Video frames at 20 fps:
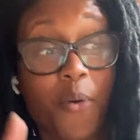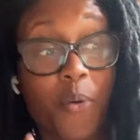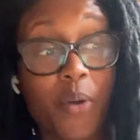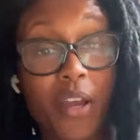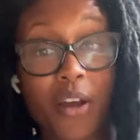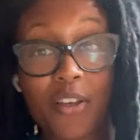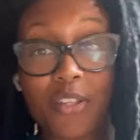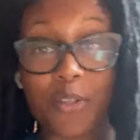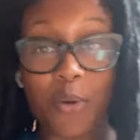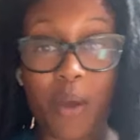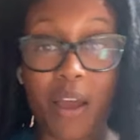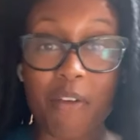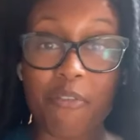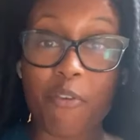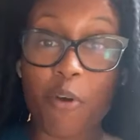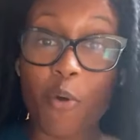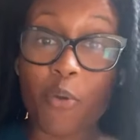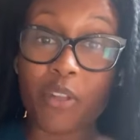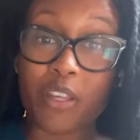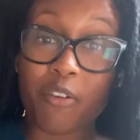we also
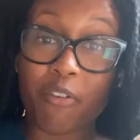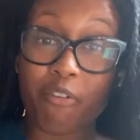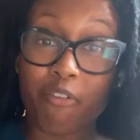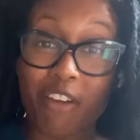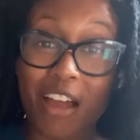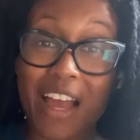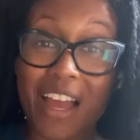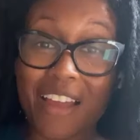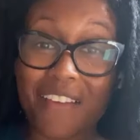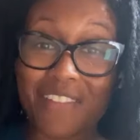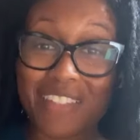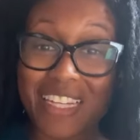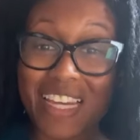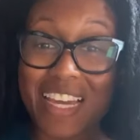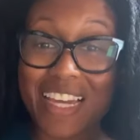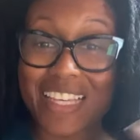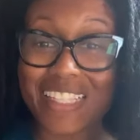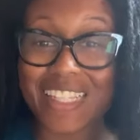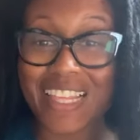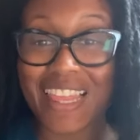have only five
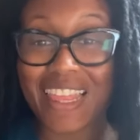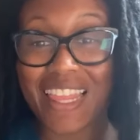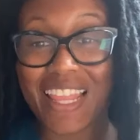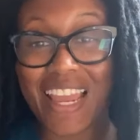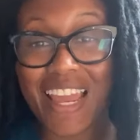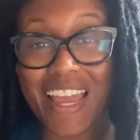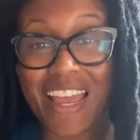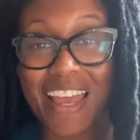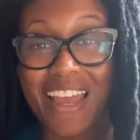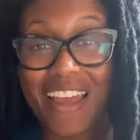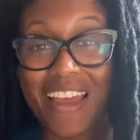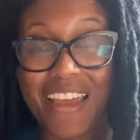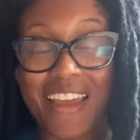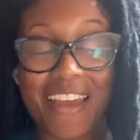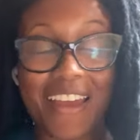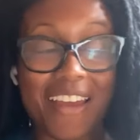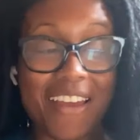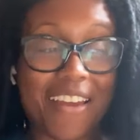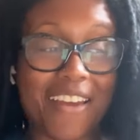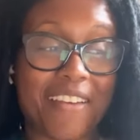days
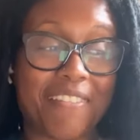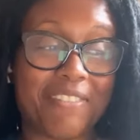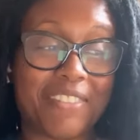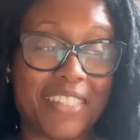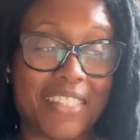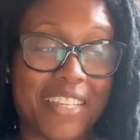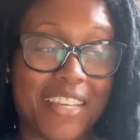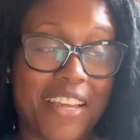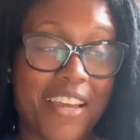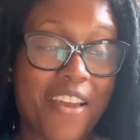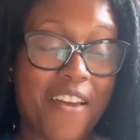left,